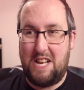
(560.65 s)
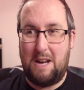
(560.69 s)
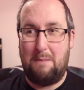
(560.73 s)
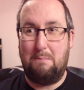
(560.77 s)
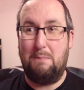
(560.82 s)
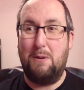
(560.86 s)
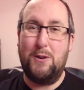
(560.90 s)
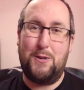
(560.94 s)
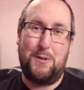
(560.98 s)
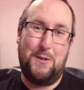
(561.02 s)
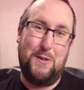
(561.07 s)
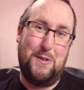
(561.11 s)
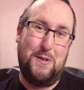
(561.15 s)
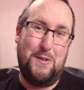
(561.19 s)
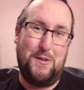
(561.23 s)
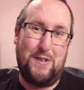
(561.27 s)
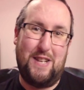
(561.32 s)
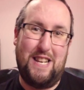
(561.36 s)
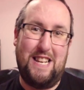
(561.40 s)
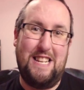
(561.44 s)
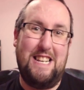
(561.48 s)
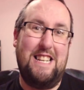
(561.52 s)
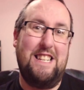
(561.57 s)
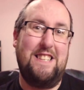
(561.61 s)
and most of those
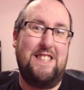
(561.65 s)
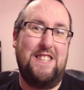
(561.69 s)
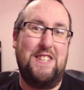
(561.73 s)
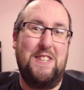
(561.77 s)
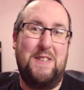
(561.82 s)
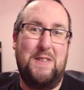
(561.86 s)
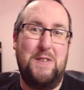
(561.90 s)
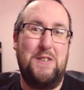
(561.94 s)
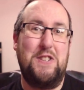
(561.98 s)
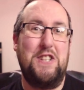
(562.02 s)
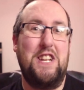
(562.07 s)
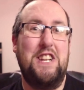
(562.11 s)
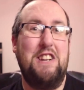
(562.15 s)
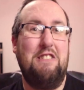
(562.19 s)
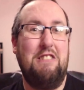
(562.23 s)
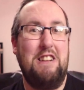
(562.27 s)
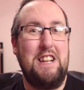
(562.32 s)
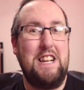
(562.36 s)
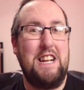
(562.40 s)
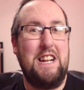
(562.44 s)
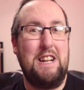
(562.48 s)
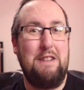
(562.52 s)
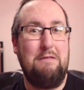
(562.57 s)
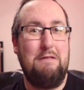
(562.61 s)
lenses are
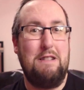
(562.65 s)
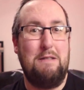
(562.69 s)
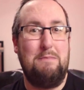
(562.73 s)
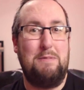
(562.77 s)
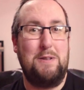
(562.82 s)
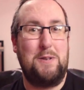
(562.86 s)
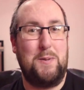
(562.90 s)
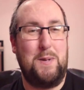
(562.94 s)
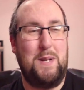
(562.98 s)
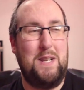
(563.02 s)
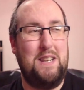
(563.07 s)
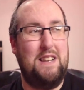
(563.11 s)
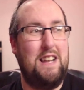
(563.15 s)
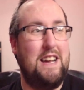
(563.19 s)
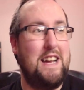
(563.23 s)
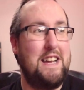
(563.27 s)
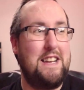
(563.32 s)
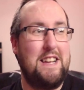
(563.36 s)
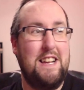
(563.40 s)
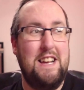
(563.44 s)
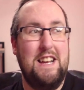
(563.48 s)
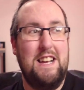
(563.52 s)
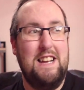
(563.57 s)
generally anywhere between like